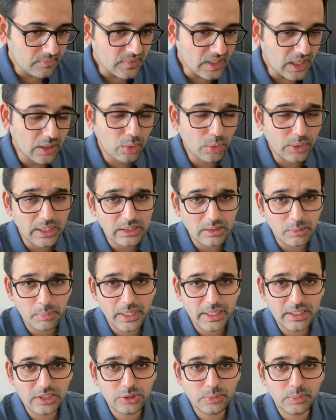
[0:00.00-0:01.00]
Look at the
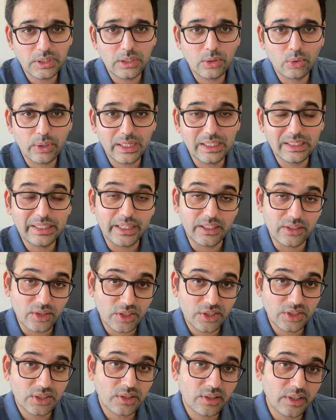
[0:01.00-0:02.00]
management, look at the
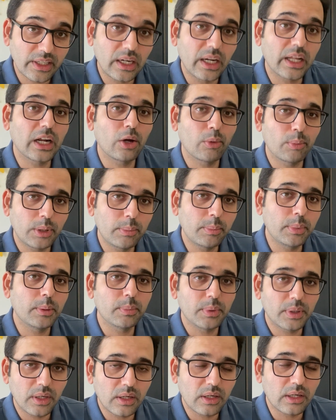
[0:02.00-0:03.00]
attrition rate, like how many
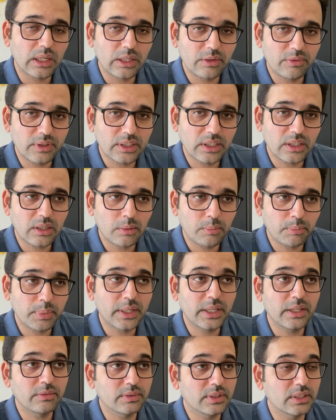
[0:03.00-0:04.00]
people are leaving the
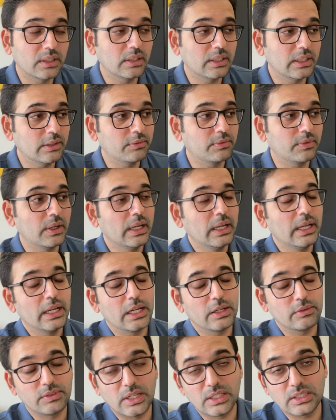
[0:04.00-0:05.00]
company. If
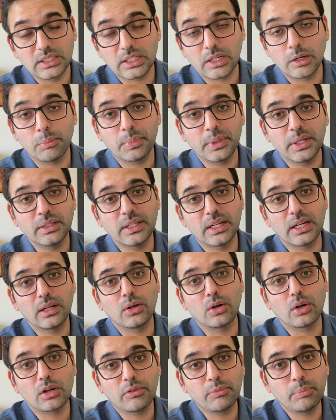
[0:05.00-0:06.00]
there's a company, there are a
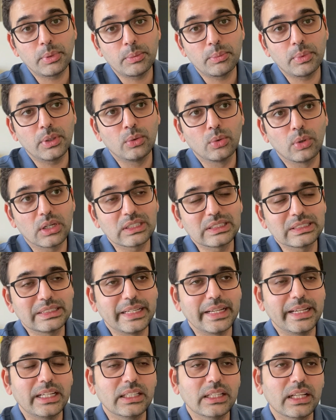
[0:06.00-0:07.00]
lot of people who are
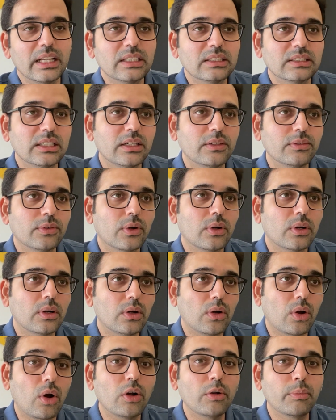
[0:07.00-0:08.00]
staying there, say for
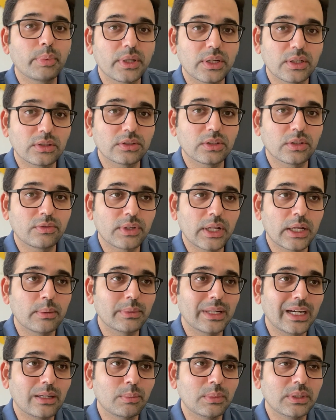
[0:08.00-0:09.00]
long periods of time,
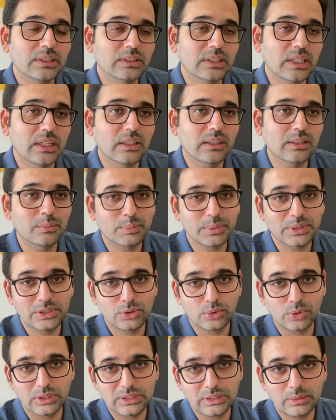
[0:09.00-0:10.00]
that means that the company is
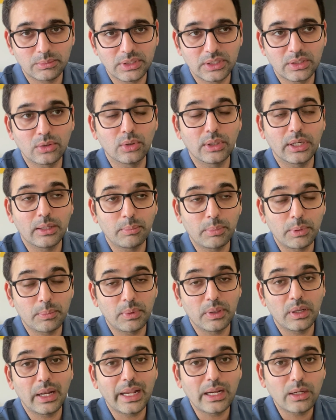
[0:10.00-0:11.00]
doing something good and
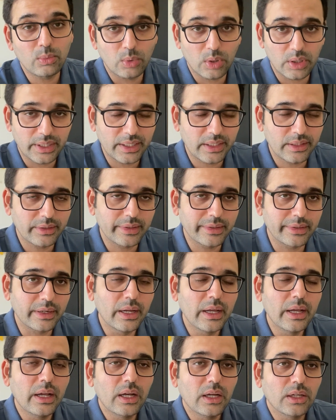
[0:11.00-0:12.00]
people like working there.
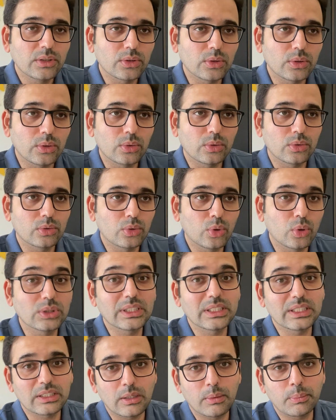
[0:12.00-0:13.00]
So those
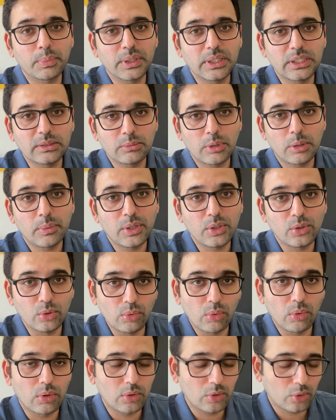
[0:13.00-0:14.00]
are the companies maybe you
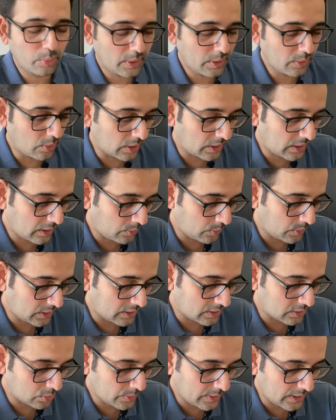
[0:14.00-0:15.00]
want to be working with
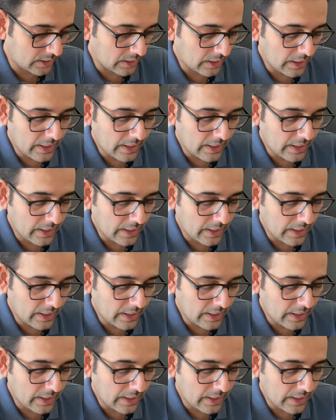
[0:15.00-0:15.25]
as well.